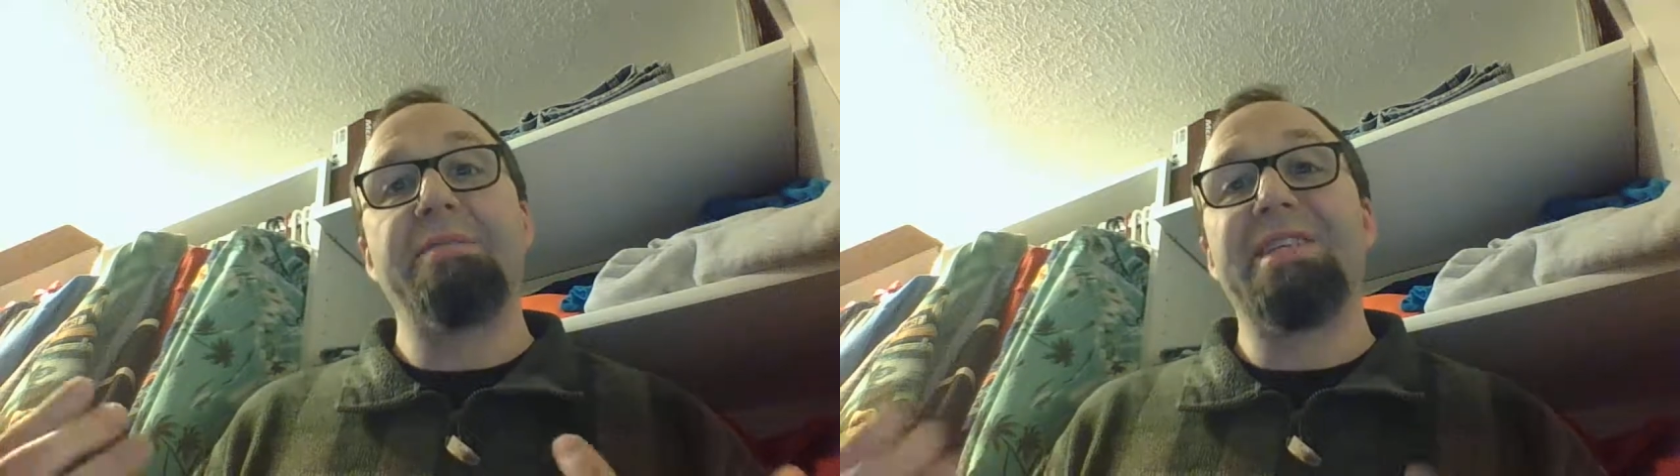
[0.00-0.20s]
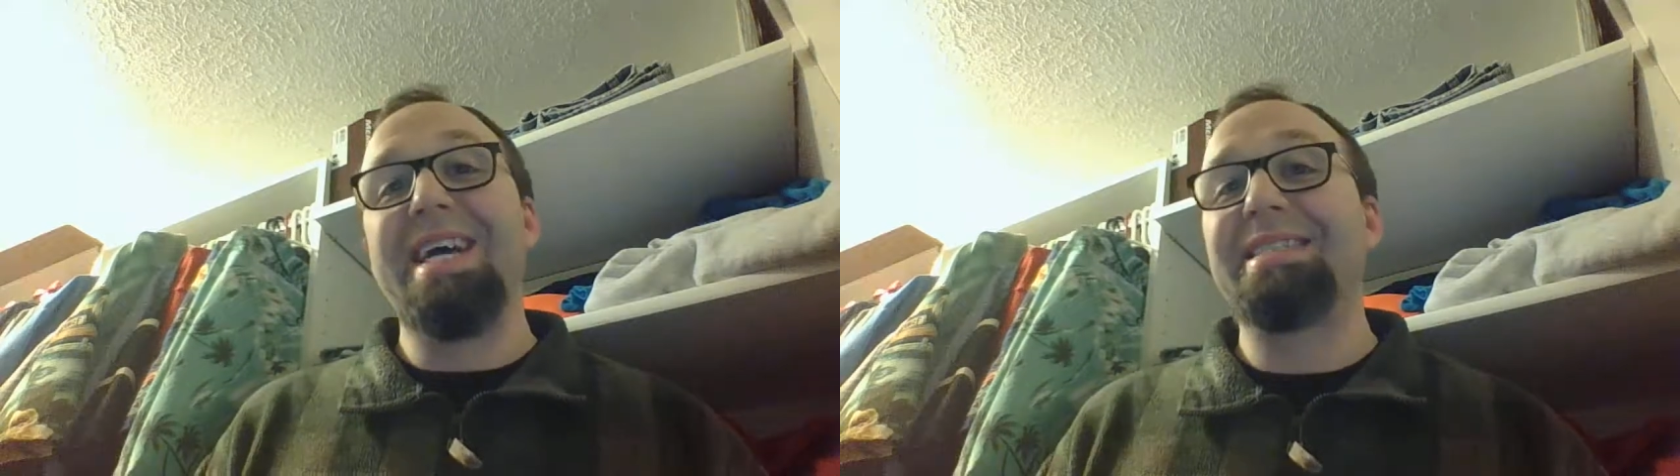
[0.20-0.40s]

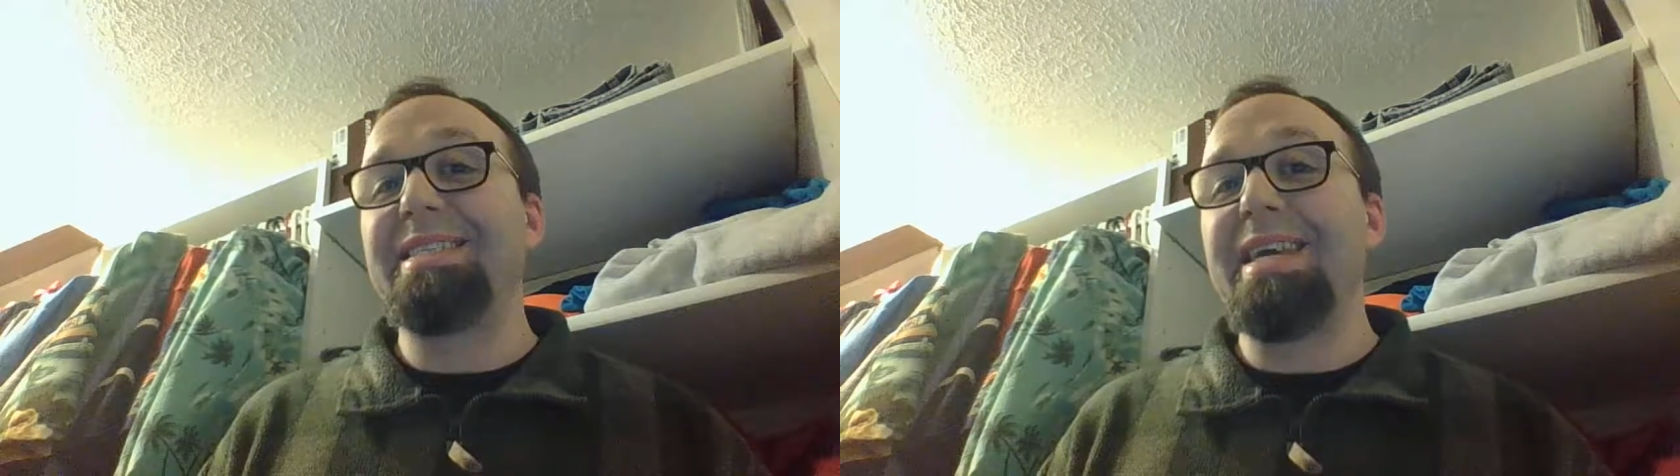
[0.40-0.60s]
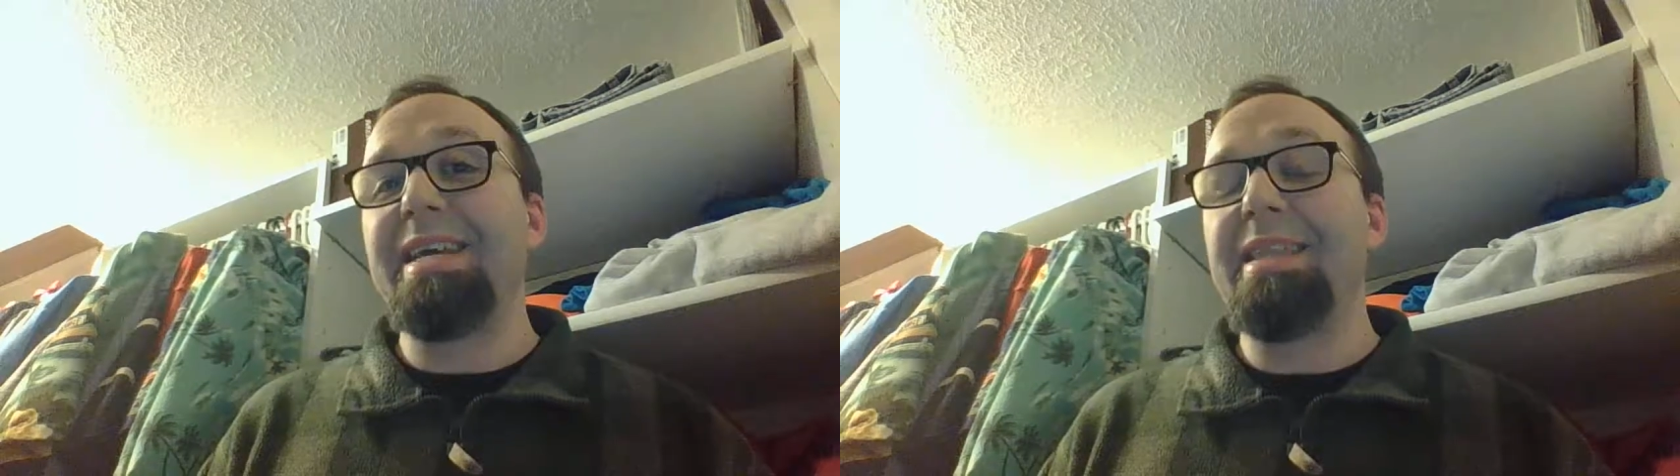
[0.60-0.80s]
of
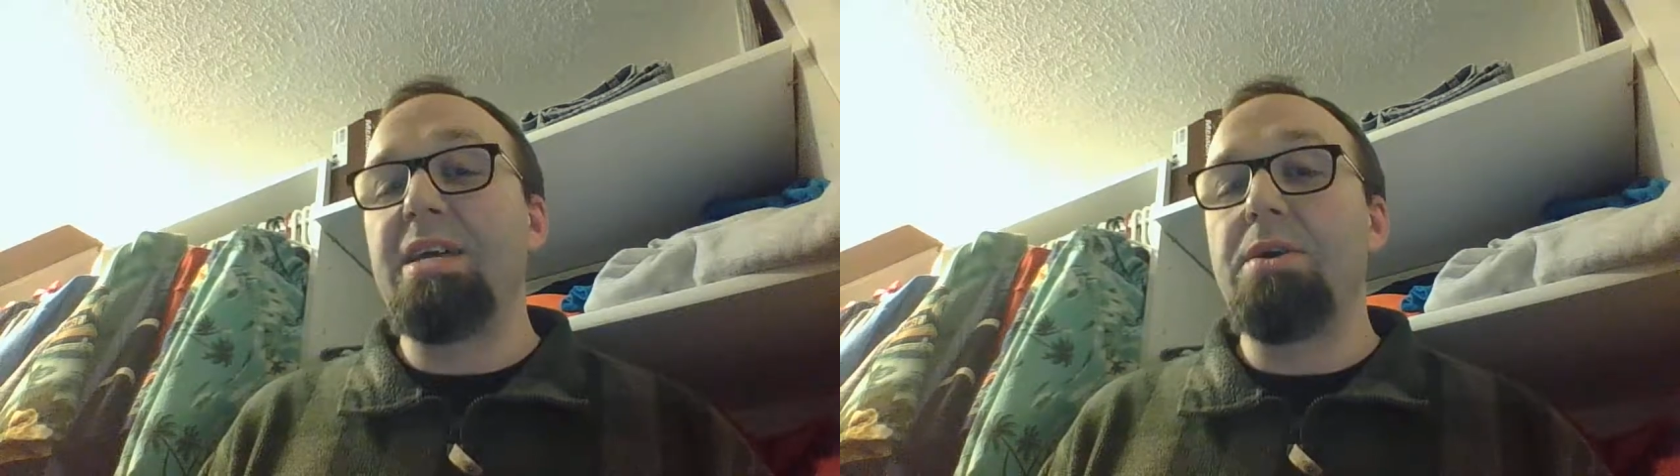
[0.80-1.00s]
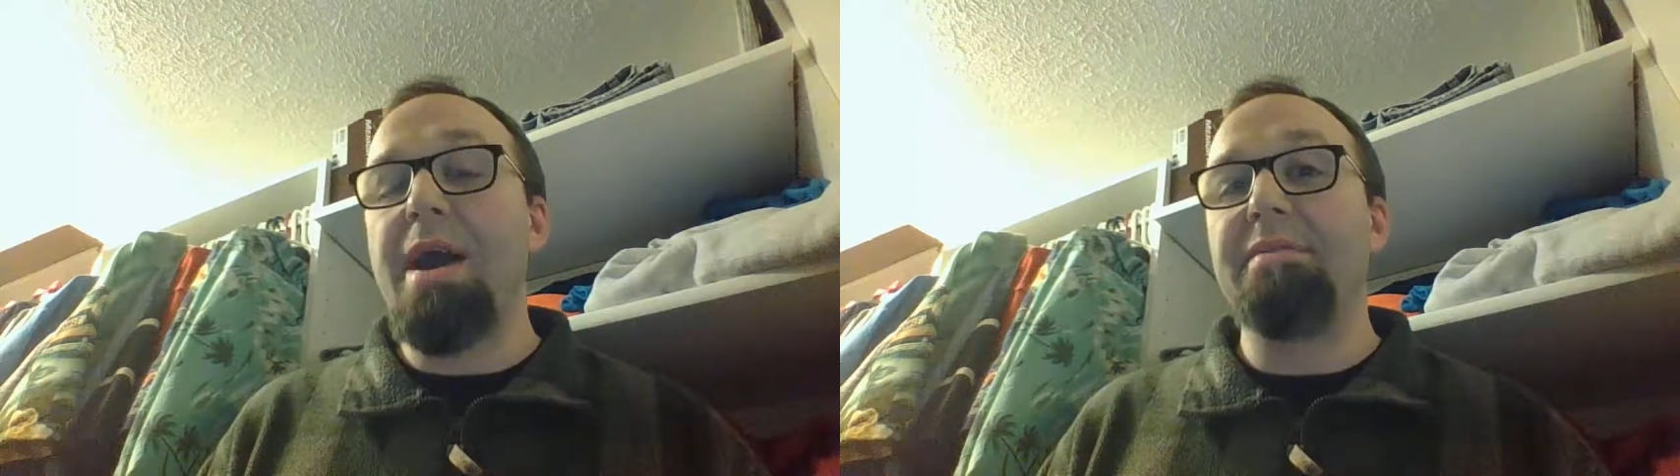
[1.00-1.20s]
testing that
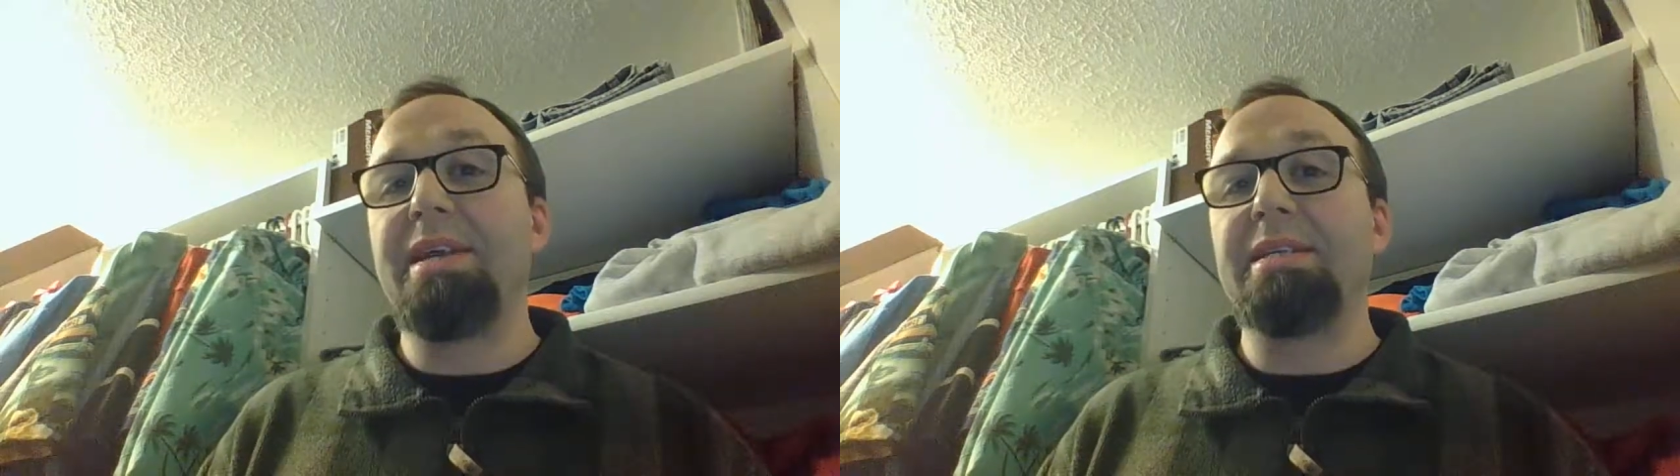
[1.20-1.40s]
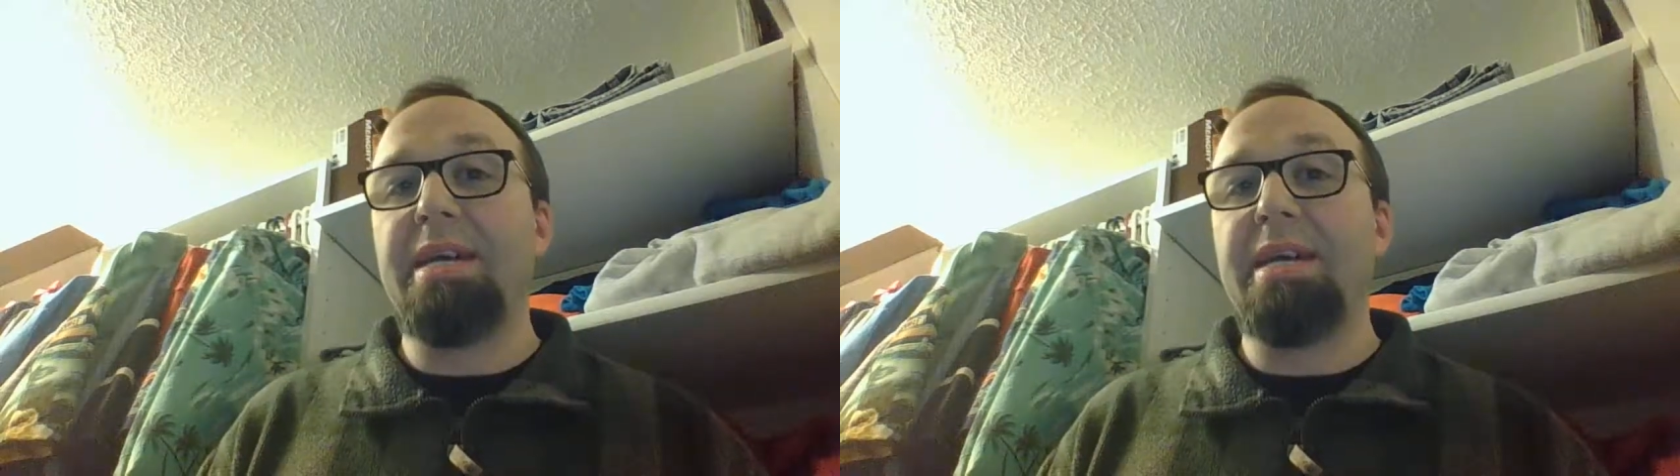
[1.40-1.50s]
you're having